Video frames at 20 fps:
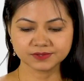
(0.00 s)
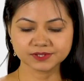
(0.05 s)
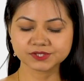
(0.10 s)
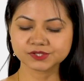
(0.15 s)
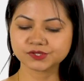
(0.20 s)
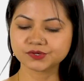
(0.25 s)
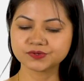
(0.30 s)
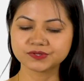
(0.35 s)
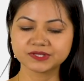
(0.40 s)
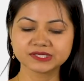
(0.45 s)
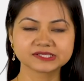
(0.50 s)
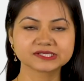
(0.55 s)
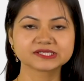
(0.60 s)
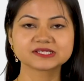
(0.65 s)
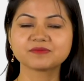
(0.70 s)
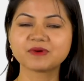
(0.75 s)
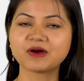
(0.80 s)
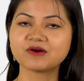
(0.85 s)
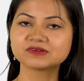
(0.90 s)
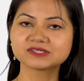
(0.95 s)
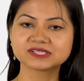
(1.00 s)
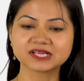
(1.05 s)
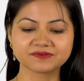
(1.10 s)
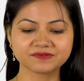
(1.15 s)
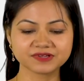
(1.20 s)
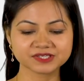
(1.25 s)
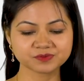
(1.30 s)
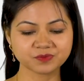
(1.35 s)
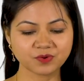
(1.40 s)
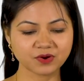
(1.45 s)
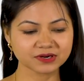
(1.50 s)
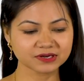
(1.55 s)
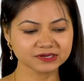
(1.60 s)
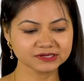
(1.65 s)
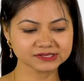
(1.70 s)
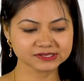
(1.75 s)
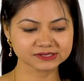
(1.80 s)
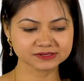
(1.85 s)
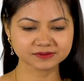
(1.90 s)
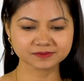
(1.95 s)
So this is about service
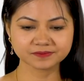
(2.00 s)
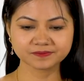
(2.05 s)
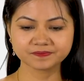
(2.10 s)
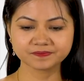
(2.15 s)
models.